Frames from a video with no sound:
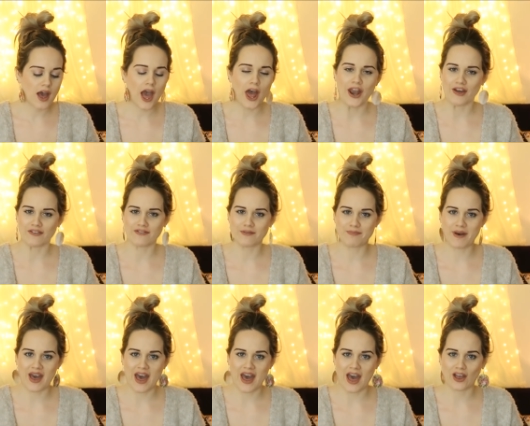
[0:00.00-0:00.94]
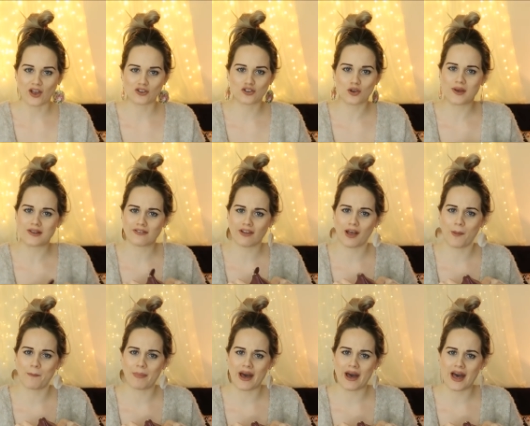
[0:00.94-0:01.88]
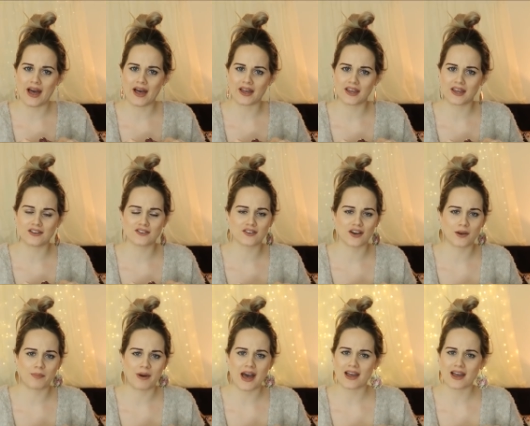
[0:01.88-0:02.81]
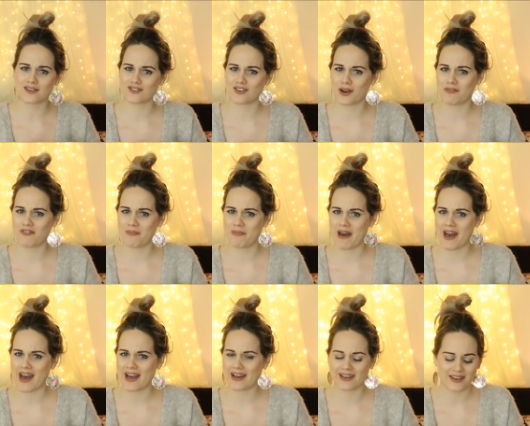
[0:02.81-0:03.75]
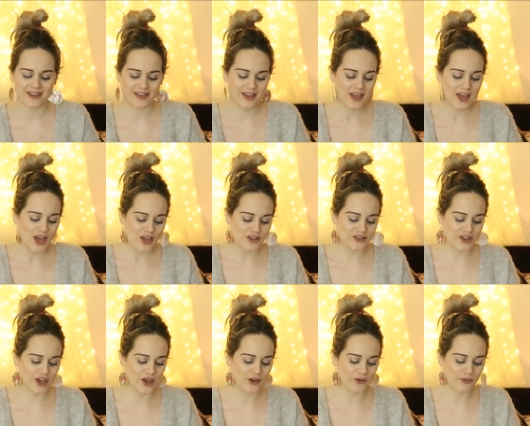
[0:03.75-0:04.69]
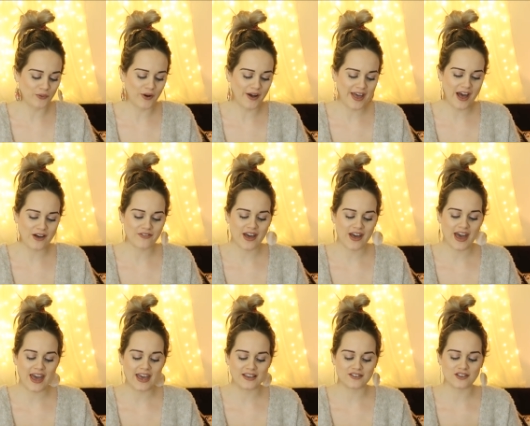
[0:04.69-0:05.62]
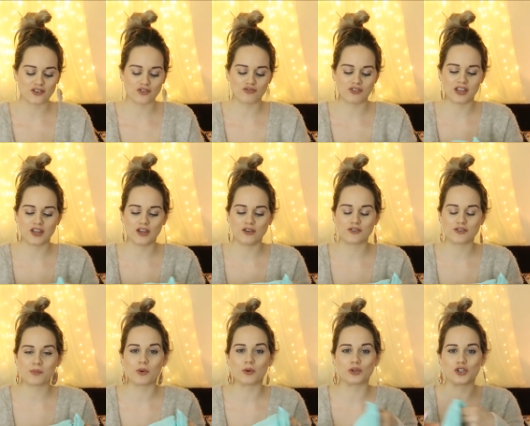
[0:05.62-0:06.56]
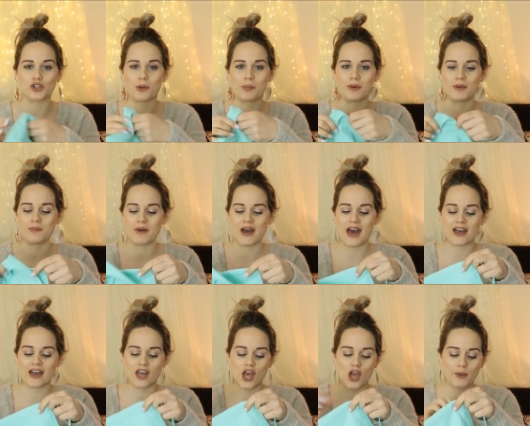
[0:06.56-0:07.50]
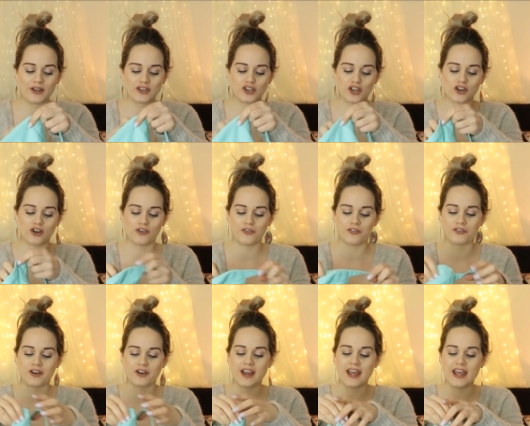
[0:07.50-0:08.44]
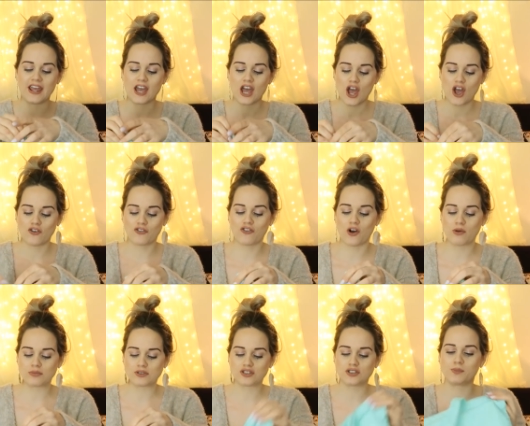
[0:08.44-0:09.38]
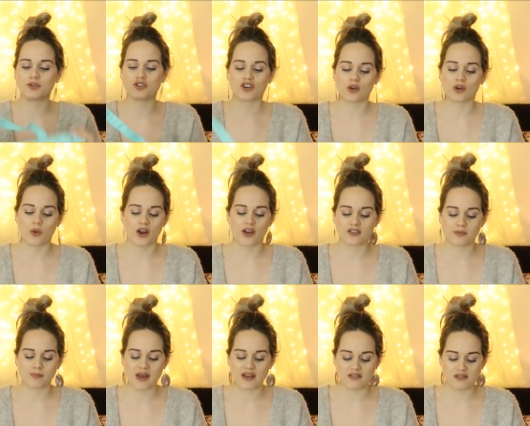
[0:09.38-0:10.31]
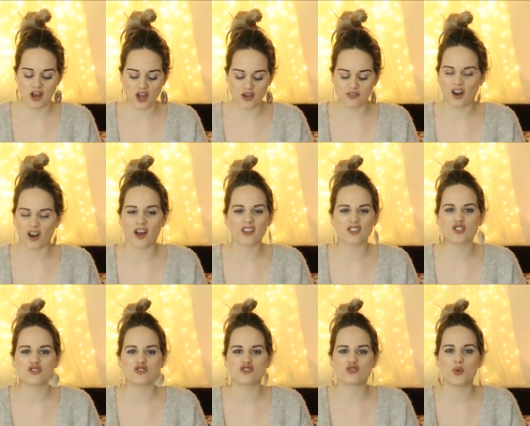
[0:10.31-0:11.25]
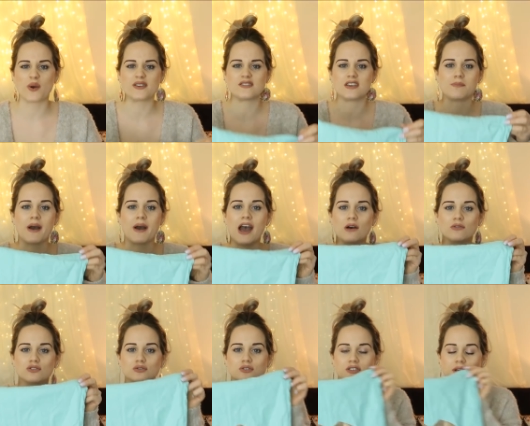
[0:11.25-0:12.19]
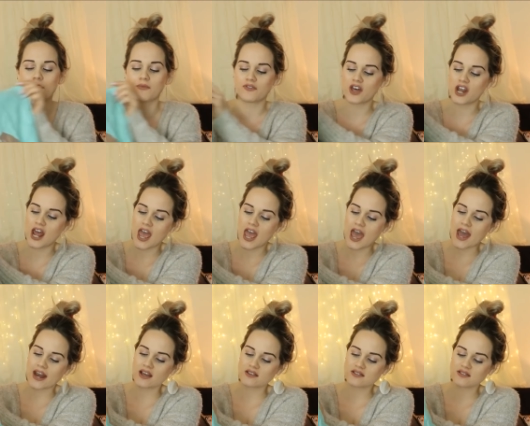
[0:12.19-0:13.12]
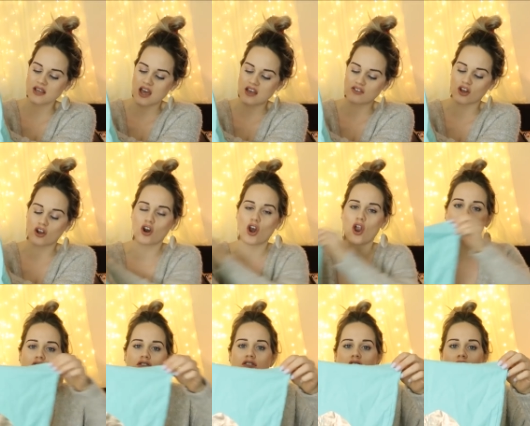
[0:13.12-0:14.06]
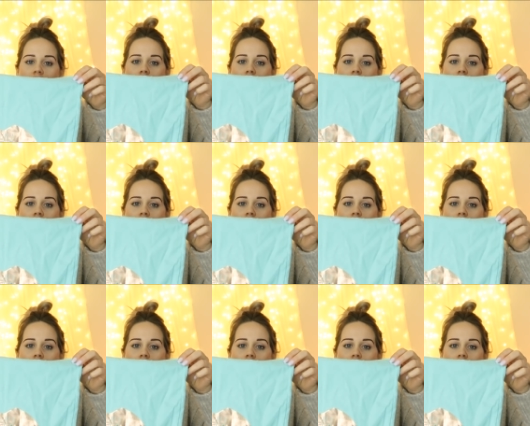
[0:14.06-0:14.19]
another bag. So it's like a bag inside a bag inside of a bag. So what I have here is this reusable shopping bag which I got free from Superdrug when I spent over like £20 or something, and it says gloss